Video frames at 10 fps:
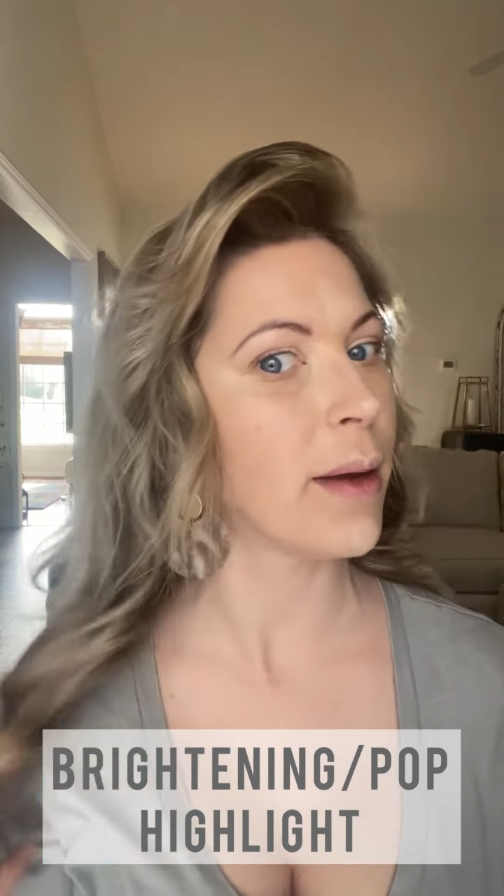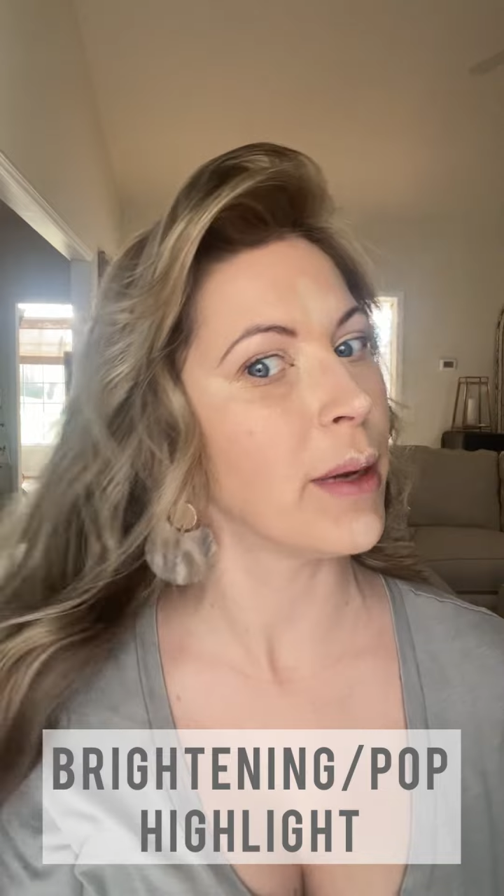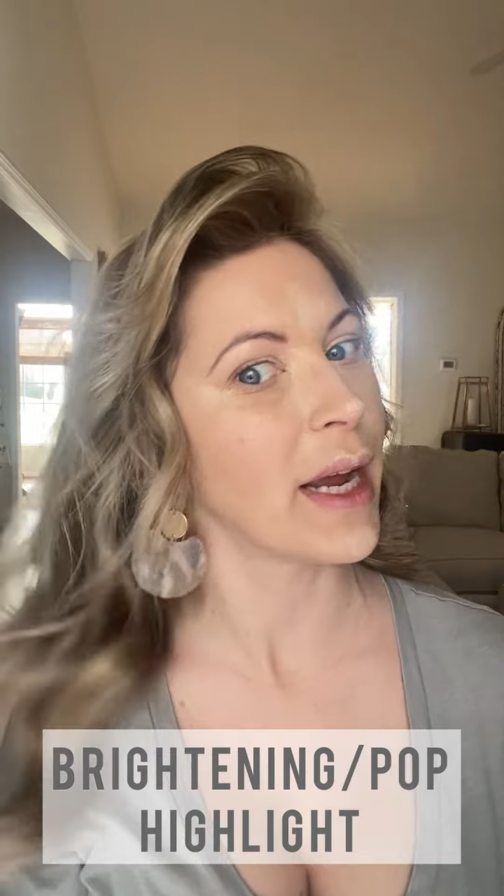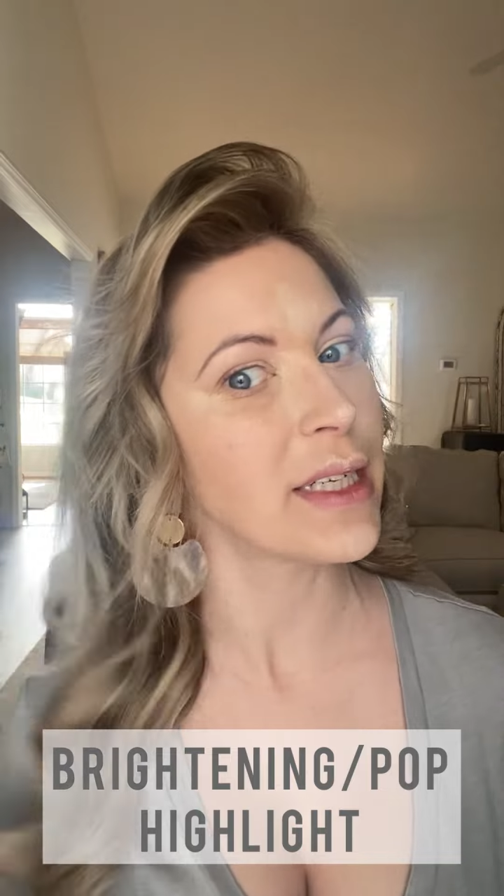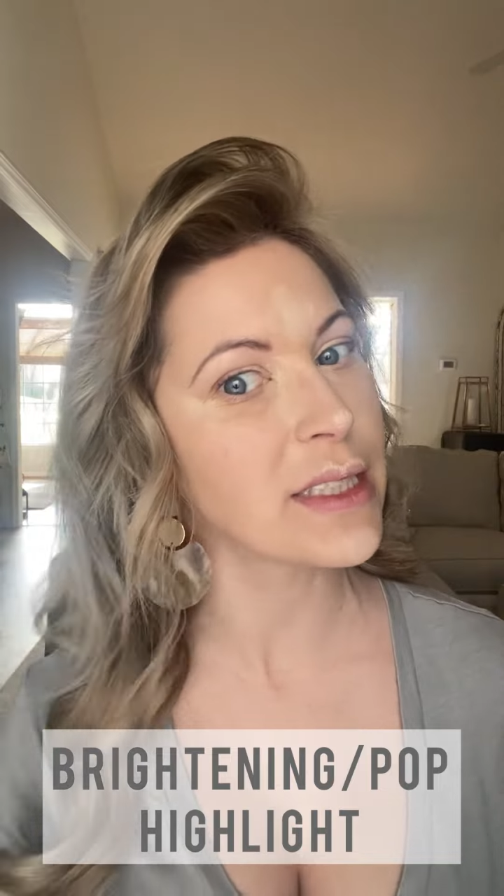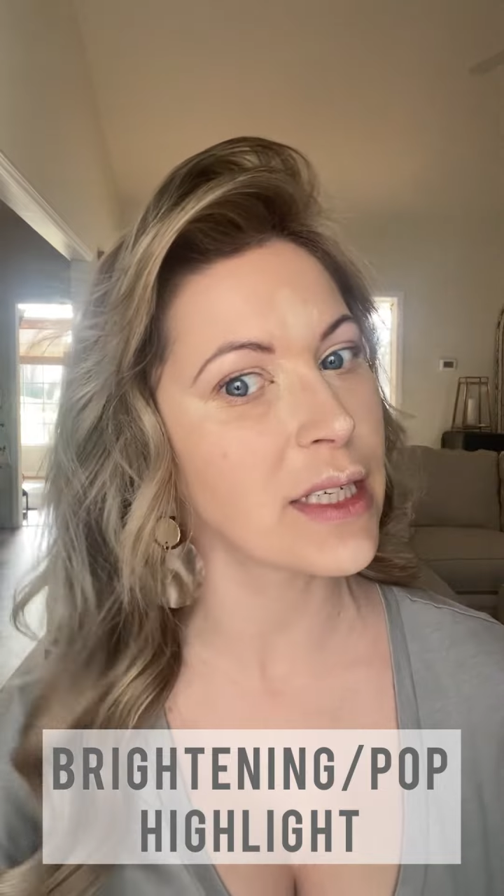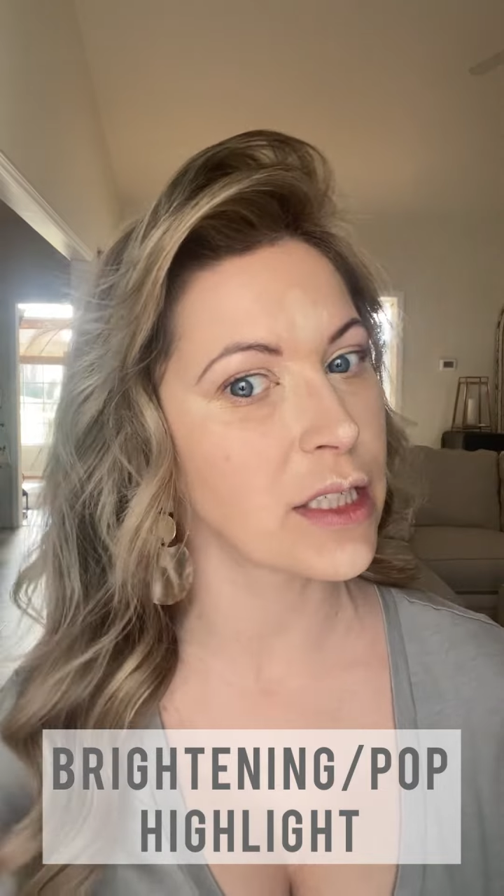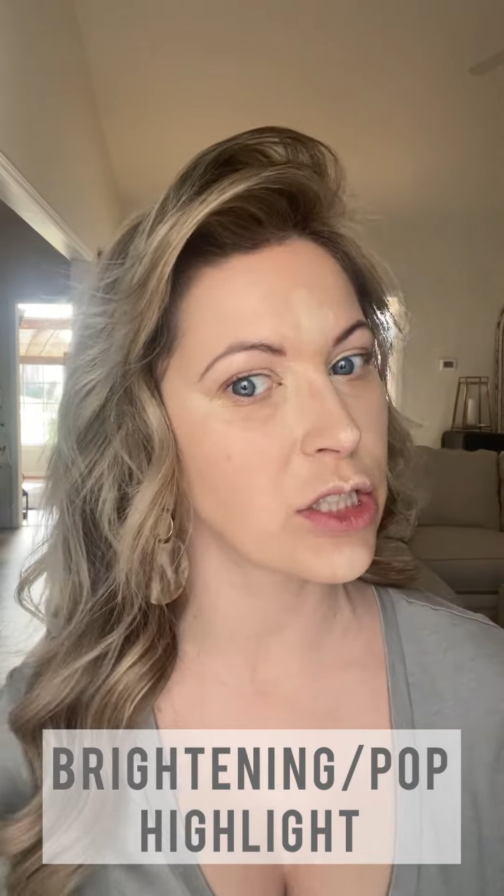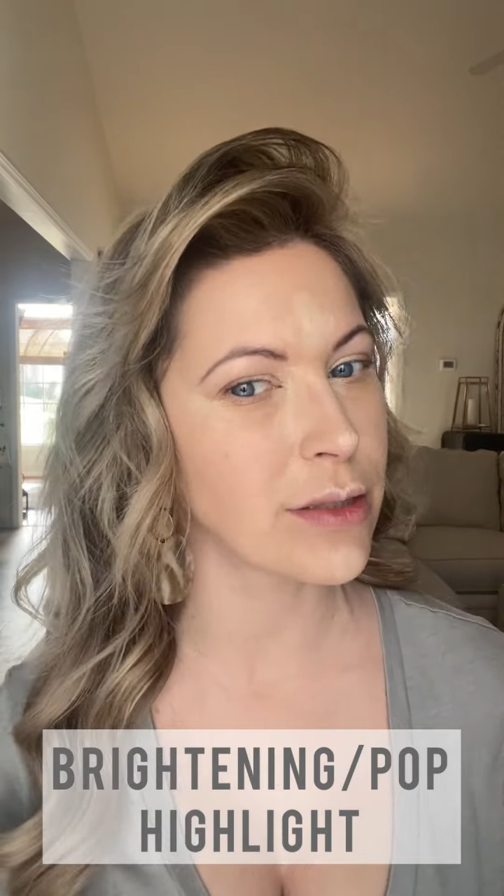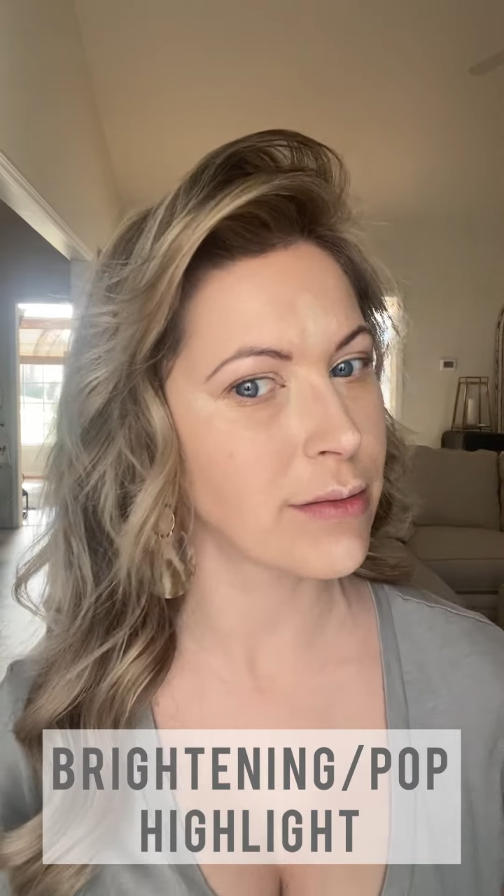but I can tell
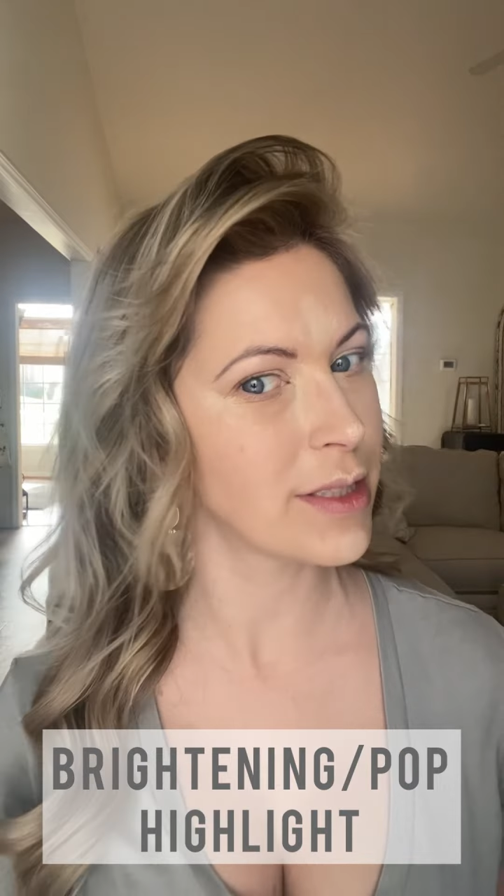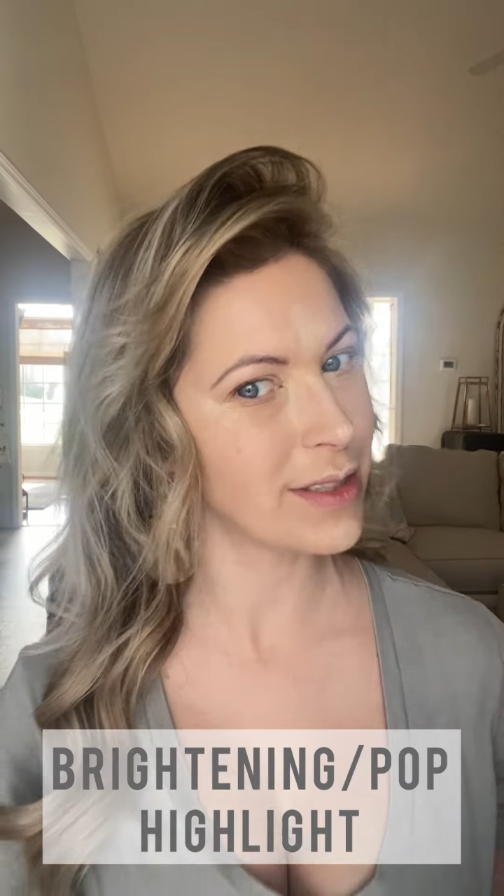it's